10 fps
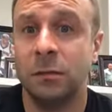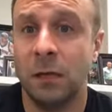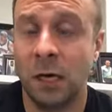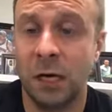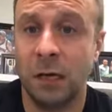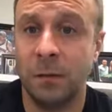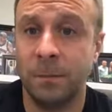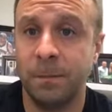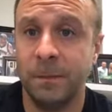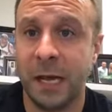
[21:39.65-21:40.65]

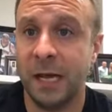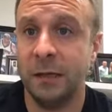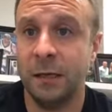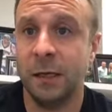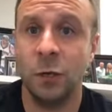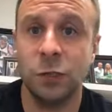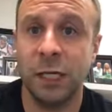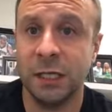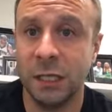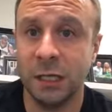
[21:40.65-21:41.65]
and the
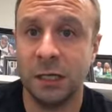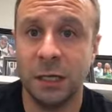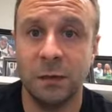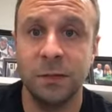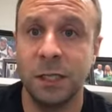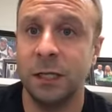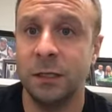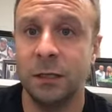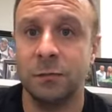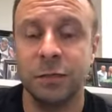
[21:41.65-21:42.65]
negotiation comes in
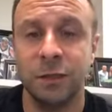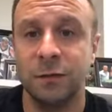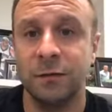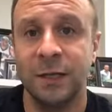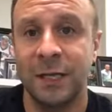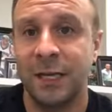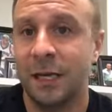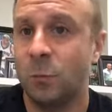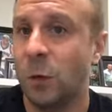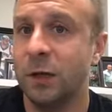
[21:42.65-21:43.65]
terms of
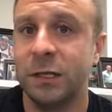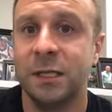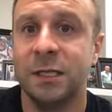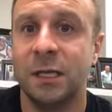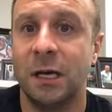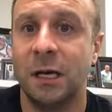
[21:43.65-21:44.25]
whether it's